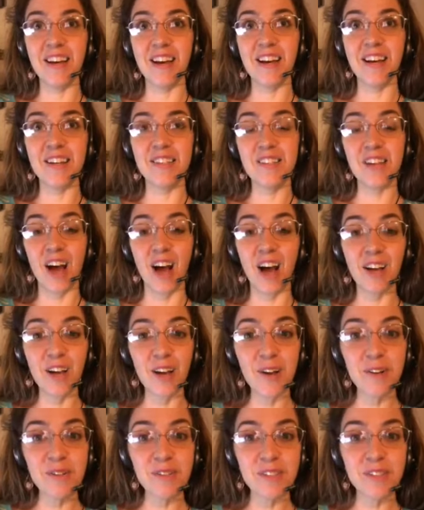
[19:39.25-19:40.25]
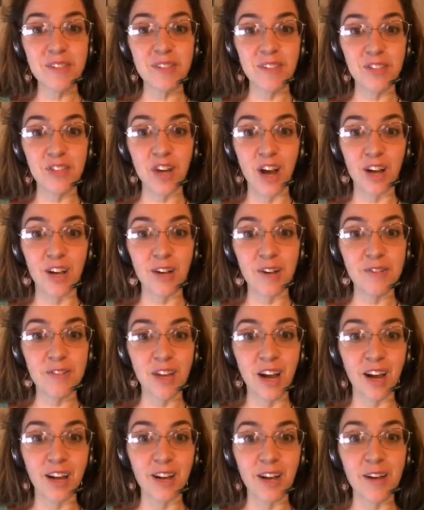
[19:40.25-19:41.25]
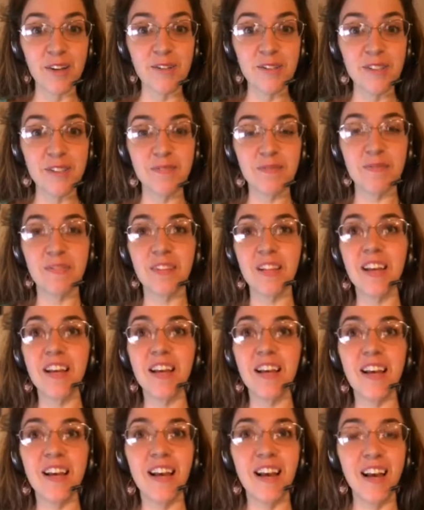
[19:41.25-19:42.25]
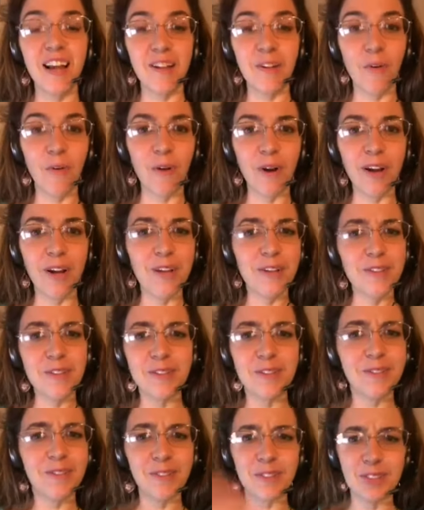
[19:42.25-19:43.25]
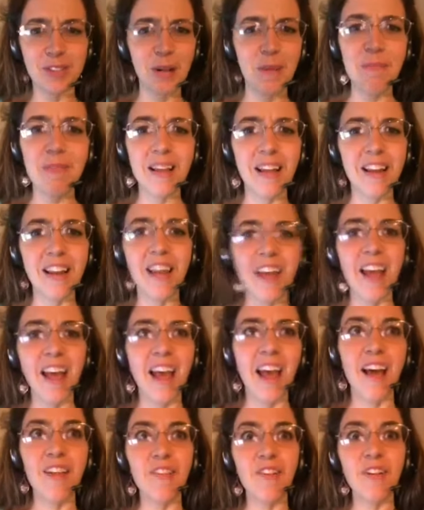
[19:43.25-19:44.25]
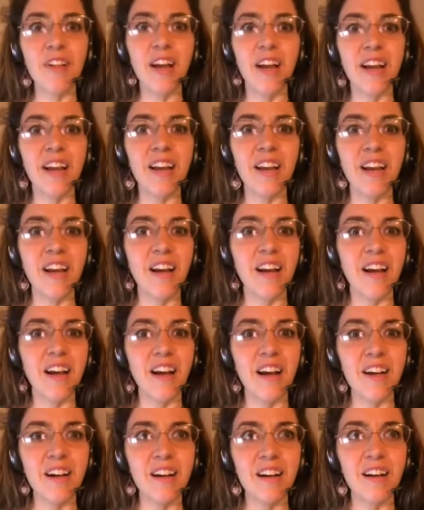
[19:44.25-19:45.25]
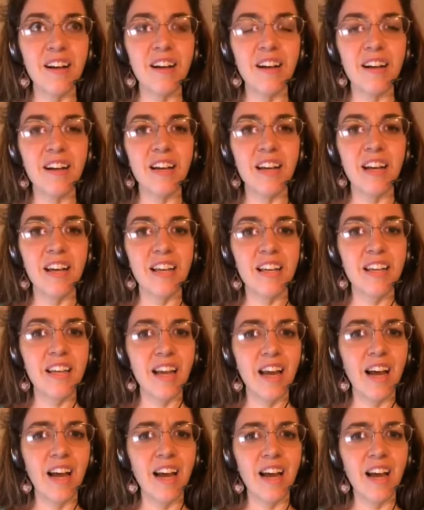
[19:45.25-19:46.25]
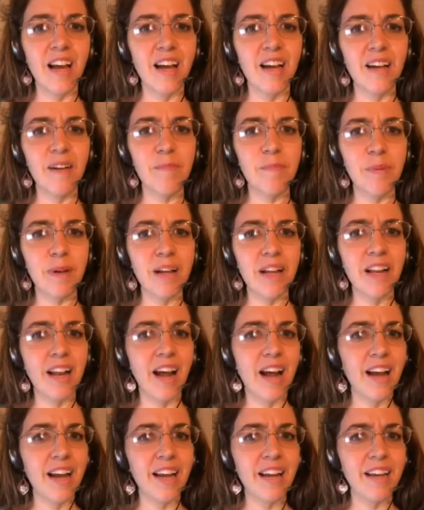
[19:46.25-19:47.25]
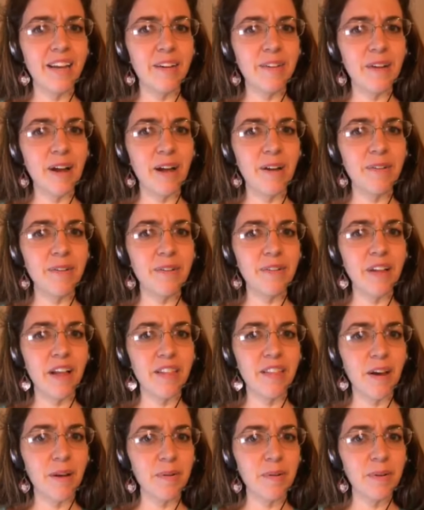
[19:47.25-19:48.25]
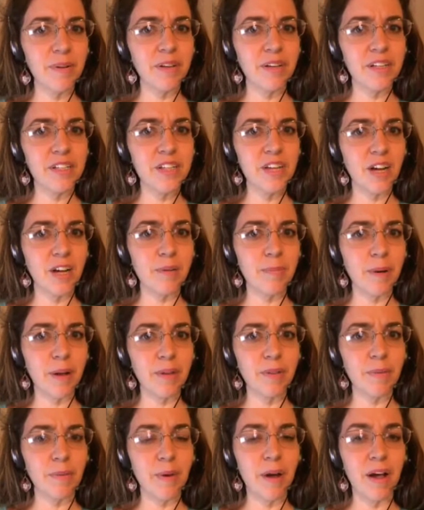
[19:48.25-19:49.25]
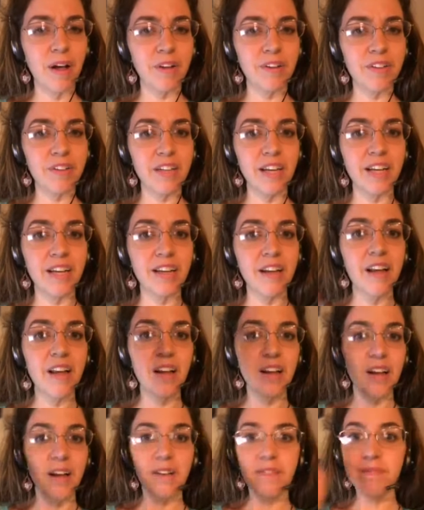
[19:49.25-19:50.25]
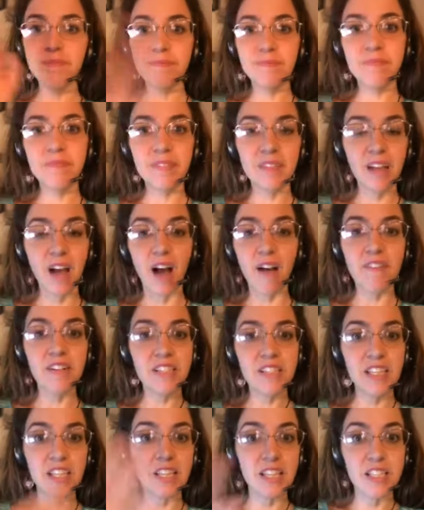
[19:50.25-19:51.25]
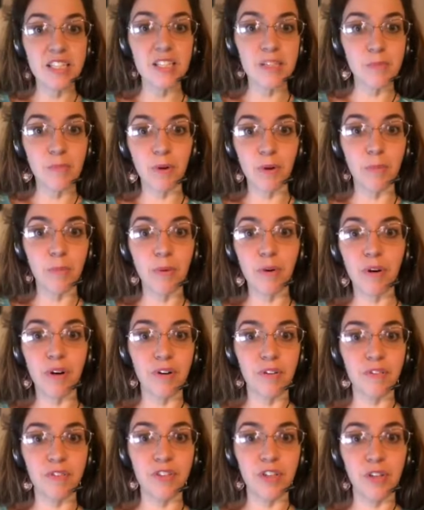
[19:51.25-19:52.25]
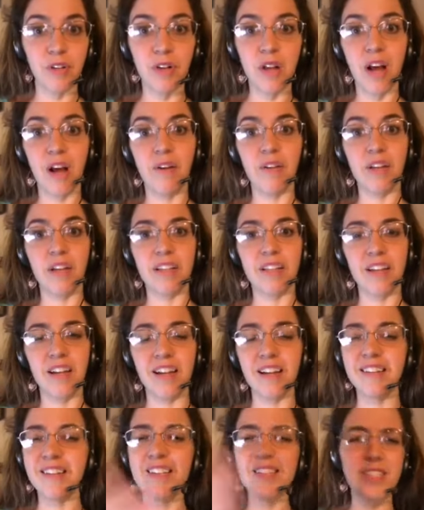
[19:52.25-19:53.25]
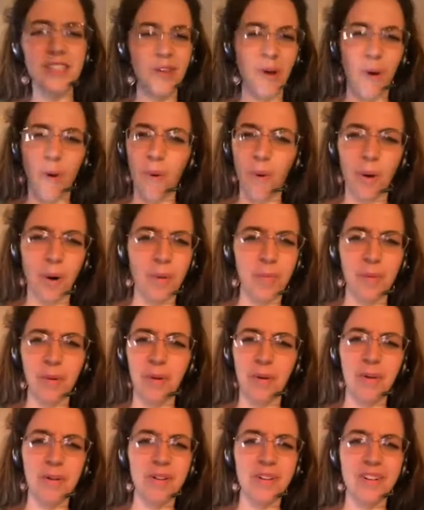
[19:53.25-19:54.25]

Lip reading: tacos, the Choco Tacos and Oreos or something? And they're like, yeah, but I thought we were going to talk about the well. And you're like, obviously this is more important to you now. Like that. This is a horrible